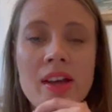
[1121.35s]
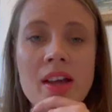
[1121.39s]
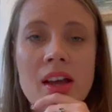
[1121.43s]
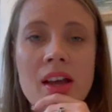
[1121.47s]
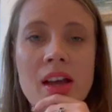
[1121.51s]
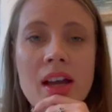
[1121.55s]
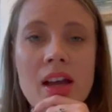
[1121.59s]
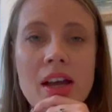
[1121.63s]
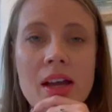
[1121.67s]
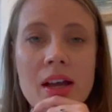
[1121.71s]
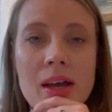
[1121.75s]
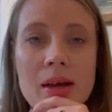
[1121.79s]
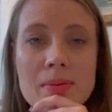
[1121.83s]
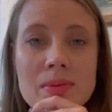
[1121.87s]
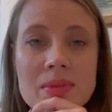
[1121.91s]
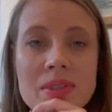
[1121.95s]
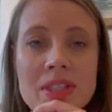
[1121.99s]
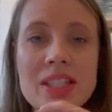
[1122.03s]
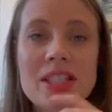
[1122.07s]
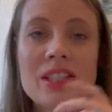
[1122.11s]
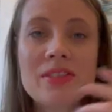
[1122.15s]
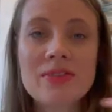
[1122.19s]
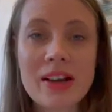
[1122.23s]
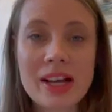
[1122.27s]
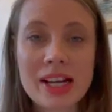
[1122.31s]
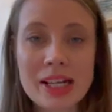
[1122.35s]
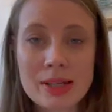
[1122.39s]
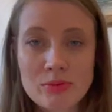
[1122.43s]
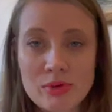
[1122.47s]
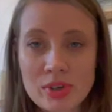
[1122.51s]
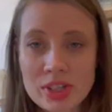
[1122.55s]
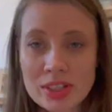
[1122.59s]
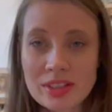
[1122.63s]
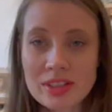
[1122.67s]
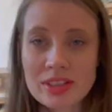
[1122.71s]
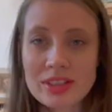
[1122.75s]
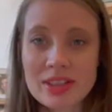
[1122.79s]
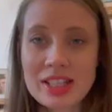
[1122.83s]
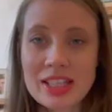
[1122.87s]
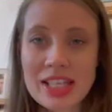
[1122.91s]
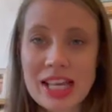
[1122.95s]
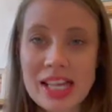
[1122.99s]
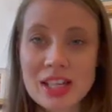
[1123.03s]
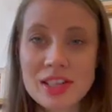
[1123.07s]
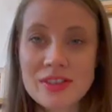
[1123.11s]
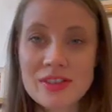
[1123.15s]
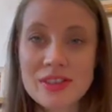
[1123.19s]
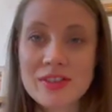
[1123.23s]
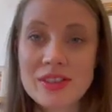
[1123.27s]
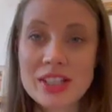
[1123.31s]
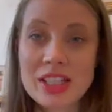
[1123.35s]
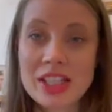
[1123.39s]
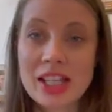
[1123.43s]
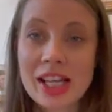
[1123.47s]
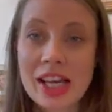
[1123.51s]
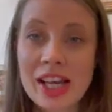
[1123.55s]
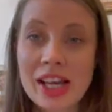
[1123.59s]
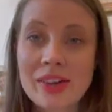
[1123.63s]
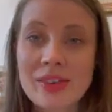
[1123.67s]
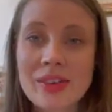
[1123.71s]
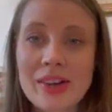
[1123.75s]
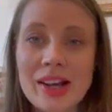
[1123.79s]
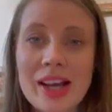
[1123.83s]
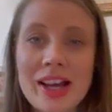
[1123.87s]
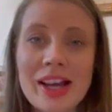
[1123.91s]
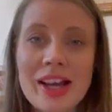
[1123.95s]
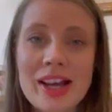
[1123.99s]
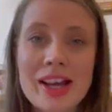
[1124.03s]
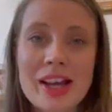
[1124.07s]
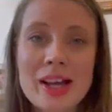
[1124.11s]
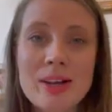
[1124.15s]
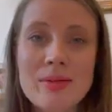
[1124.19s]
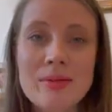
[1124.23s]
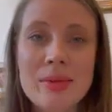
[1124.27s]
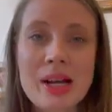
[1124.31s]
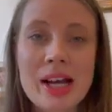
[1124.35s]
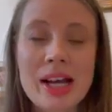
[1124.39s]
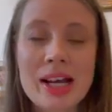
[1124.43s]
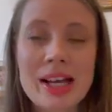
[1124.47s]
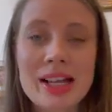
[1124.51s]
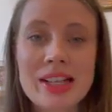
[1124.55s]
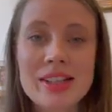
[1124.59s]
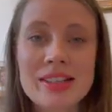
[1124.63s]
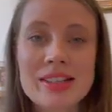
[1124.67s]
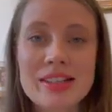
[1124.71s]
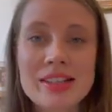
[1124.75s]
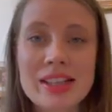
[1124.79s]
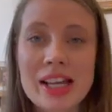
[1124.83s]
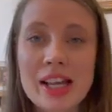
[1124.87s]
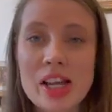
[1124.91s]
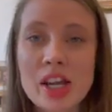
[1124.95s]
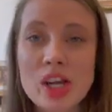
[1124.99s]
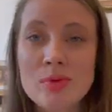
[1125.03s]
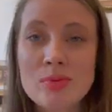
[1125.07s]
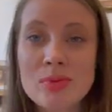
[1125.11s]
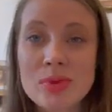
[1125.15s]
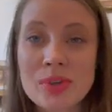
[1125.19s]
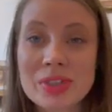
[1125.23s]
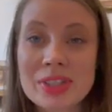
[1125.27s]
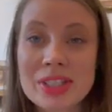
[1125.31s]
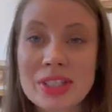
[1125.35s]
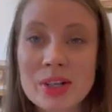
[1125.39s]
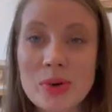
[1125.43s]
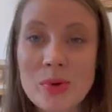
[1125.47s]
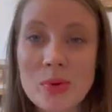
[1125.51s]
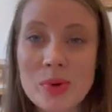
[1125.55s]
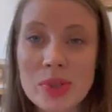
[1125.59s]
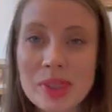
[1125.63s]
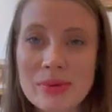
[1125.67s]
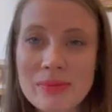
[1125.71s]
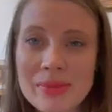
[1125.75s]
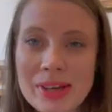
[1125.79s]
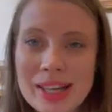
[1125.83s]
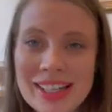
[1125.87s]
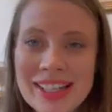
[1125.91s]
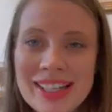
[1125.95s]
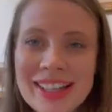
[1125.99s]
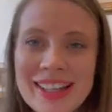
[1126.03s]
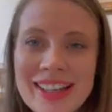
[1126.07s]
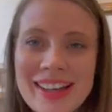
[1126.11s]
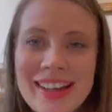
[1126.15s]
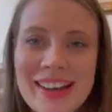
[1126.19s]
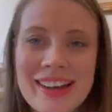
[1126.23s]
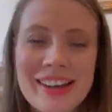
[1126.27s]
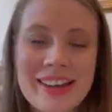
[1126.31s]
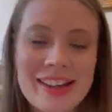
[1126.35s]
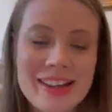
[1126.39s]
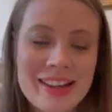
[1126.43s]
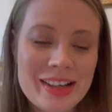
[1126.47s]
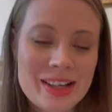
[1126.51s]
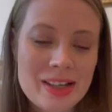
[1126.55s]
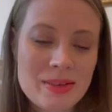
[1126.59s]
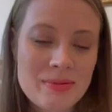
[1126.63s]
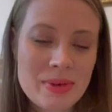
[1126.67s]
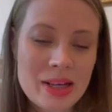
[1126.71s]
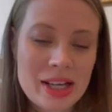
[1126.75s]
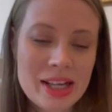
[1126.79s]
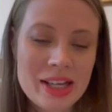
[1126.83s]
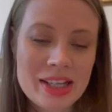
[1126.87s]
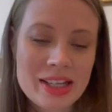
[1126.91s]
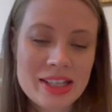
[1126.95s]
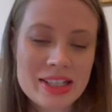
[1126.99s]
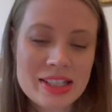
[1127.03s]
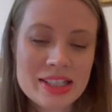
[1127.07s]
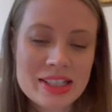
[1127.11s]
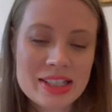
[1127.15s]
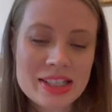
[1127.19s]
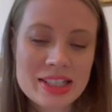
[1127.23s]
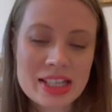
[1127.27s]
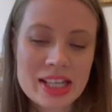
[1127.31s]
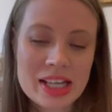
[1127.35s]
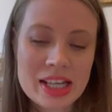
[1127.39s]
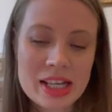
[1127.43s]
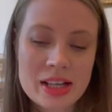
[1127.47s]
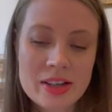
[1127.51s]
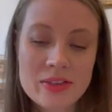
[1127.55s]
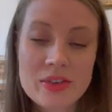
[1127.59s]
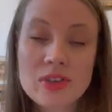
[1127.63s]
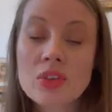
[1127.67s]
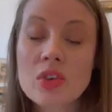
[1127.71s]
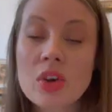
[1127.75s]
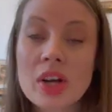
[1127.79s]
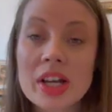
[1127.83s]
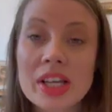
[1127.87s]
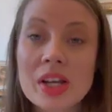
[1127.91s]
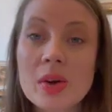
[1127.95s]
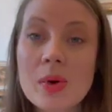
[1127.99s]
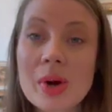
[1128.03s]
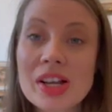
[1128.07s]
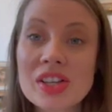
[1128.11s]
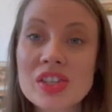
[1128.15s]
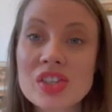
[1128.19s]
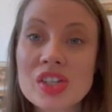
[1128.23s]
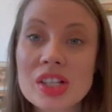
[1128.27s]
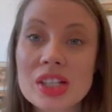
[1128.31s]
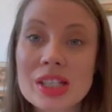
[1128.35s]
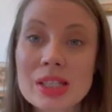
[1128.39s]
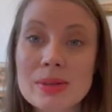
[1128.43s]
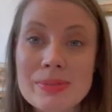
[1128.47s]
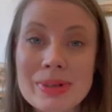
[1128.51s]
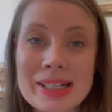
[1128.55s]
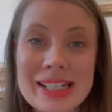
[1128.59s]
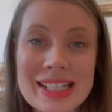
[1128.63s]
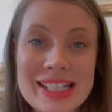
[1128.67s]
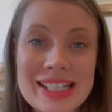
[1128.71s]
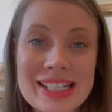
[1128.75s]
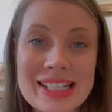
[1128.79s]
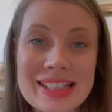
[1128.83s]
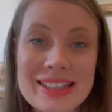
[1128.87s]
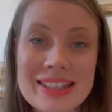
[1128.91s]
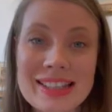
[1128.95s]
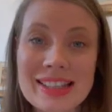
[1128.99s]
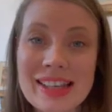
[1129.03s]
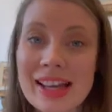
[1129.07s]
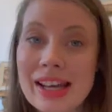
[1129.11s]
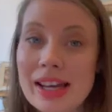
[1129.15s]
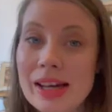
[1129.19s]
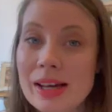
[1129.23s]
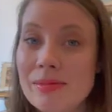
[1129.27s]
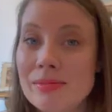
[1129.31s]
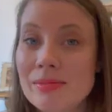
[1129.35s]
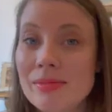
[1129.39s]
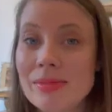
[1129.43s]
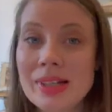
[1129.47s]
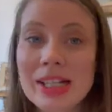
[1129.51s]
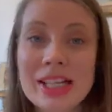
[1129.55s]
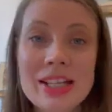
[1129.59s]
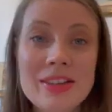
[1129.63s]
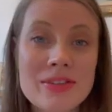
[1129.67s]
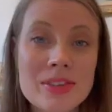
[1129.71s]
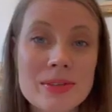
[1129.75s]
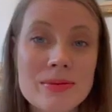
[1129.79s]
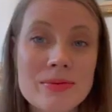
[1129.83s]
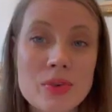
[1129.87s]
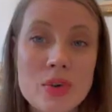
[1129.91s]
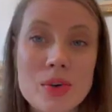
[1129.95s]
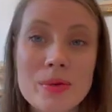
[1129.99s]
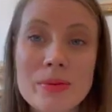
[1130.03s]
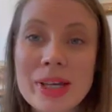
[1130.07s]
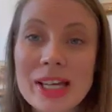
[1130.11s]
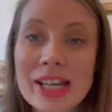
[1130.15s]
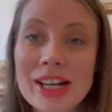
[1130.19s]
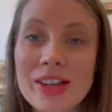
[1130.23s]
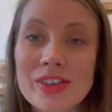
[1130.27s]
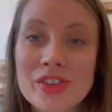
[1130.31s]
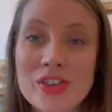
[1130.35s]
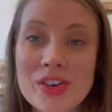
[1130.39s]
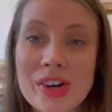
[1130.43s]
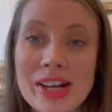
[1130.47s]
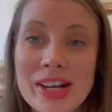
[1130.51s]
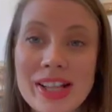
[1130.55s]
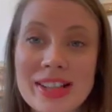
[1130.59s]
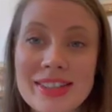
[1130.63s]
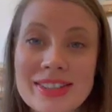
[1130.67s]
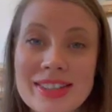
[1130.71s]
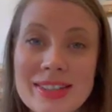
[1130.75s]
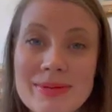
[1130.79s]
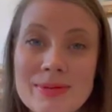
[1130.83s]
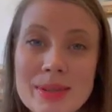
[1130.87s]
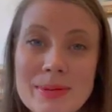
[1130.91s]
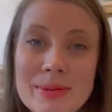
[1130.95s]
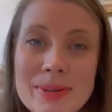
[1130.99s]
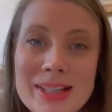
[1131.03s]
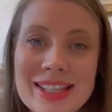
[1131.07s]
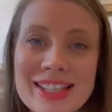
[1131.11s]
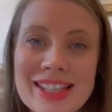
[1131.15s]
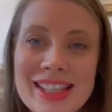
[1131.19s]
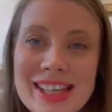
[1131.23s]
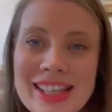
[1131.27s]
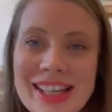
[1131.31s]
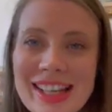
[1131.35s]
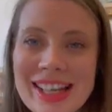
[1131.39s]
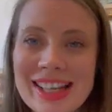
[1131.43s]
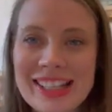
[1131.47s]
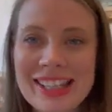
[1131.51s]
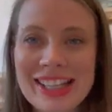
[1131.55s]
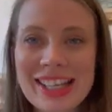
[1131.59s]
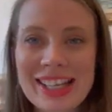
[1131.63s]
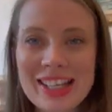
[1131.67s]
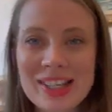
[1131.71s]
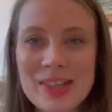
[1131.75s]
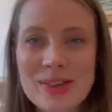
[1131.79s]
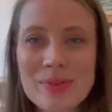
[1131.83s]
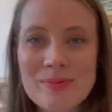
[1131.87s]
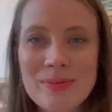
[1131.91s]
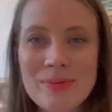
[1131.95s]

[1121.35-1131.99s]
Um, so this finally brings us to the end of the video um, and I hope you're still with me. Um, and uh, if you've got any questions, please um, leave them for me and I'll try and answer them as best as I can. Thank you. Bye.